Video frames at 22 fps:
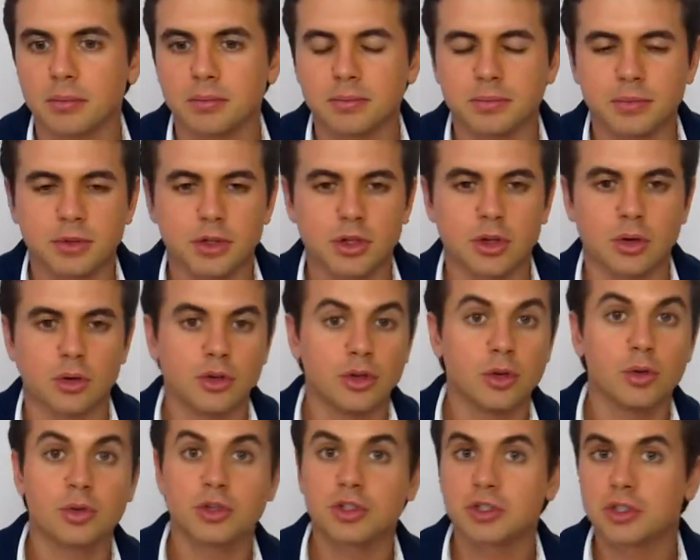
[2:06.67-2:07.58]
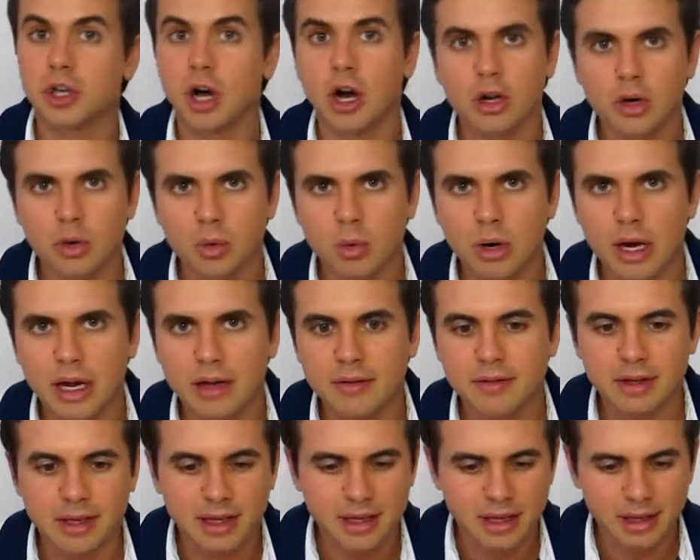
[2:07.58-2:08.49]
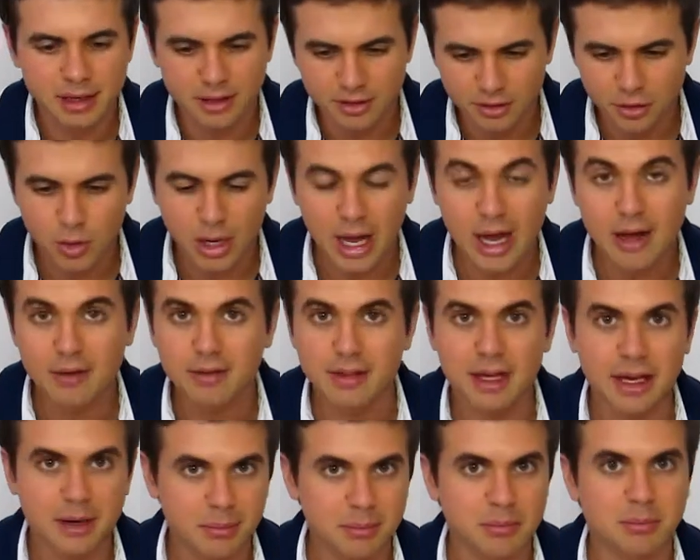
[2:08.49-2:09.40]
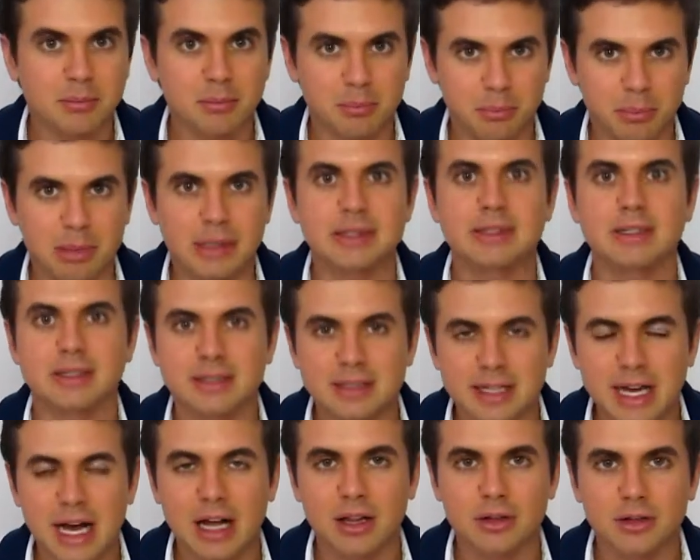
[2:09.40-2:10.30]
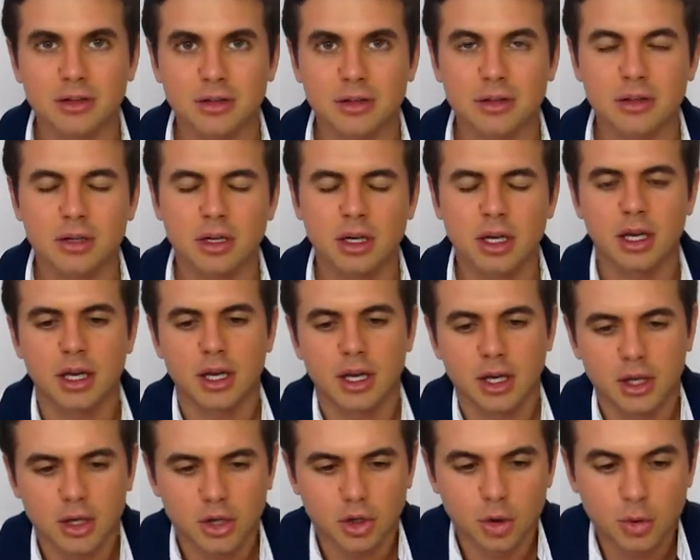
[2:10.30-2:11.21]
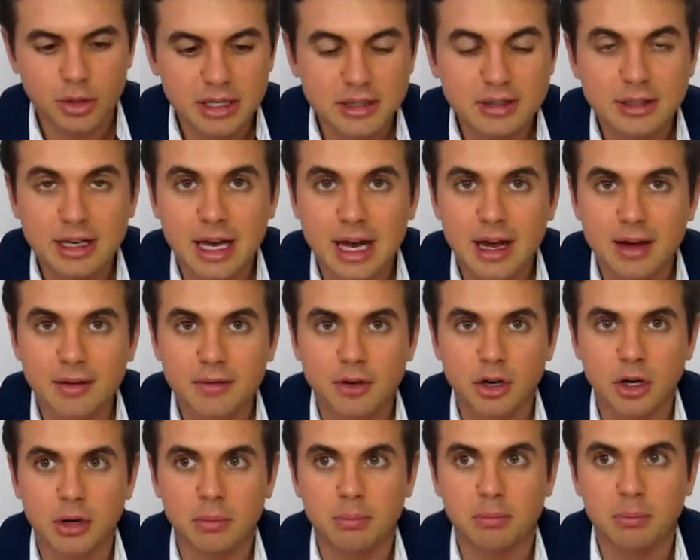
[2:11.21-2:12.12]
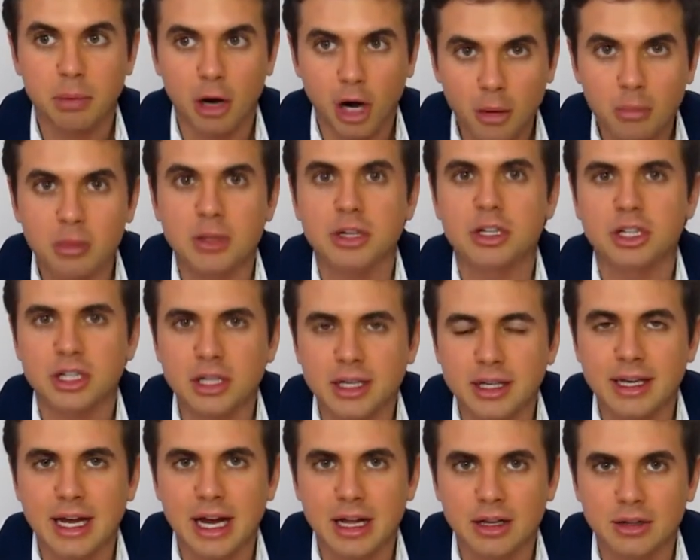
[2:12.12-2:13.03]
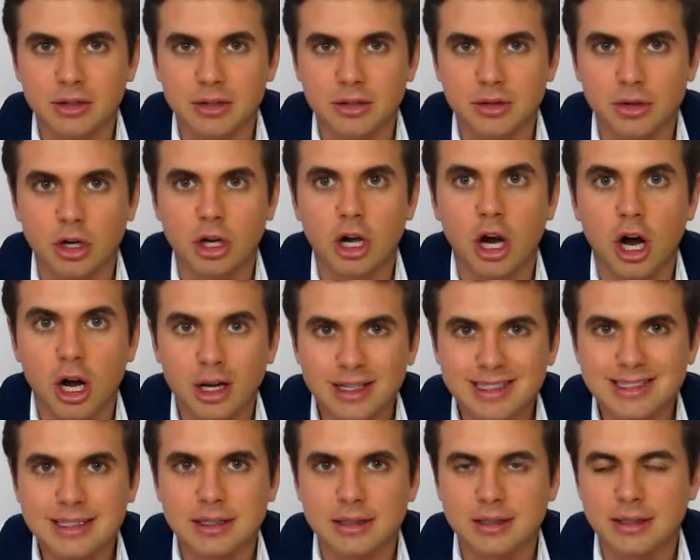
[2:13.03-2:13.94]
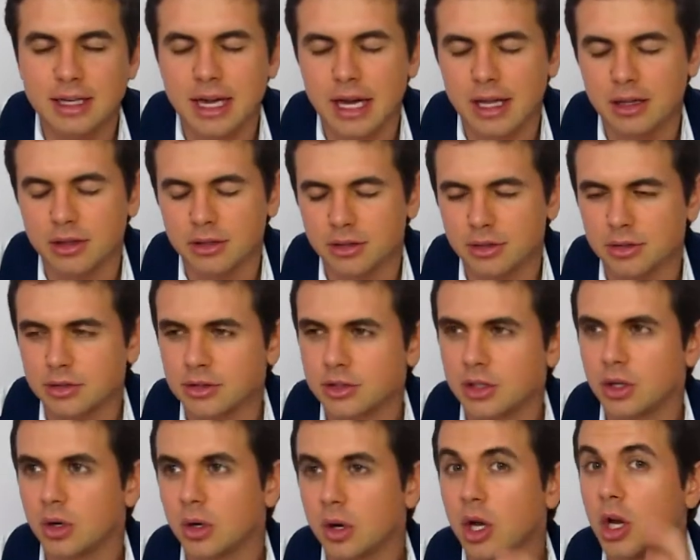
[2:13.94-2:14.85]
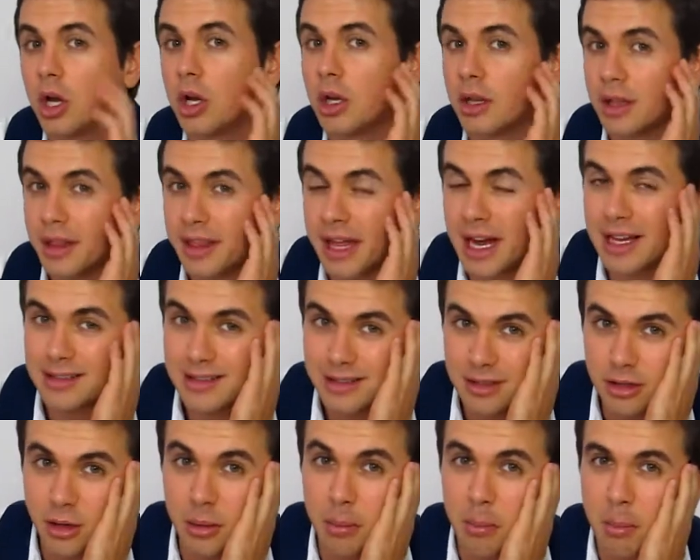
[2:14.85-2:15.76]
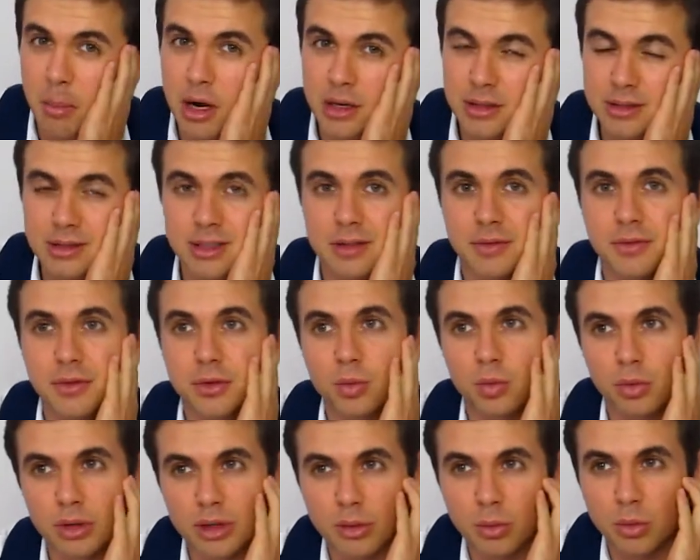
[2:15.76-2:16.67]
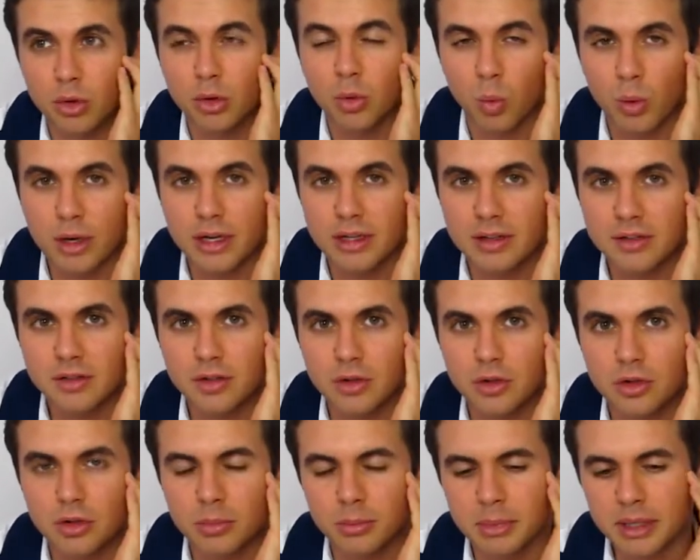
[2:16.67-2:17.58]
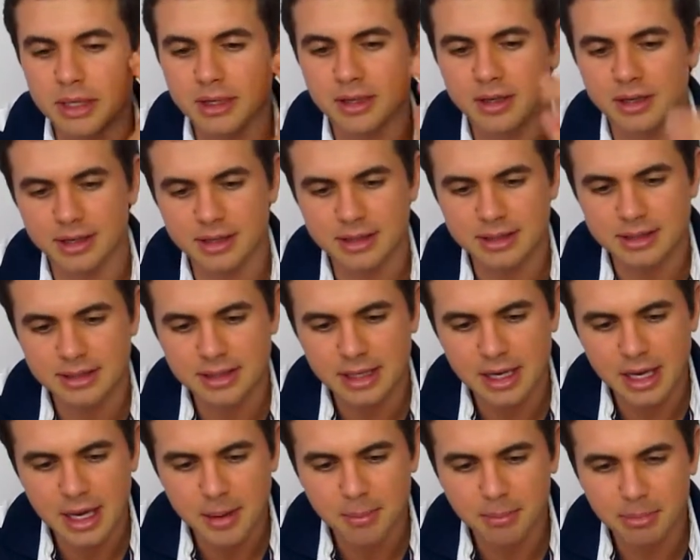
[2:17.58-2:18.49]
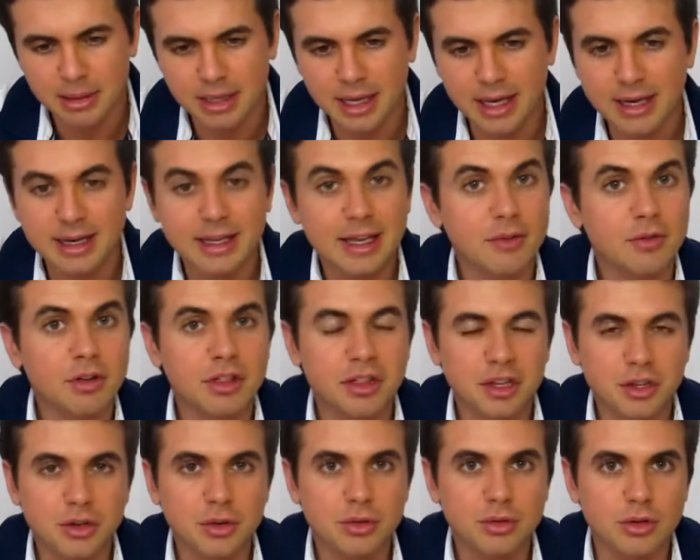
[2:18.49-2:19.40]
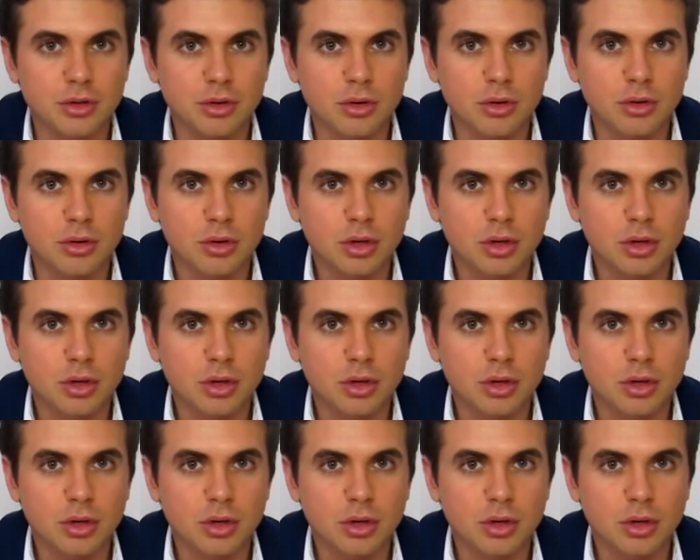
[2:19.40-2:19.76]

new stock arriving, you have that business calendar. You need to have a publishing calendar, a content calendar. So that's a must if you really want to win in social media, is planning everything you do.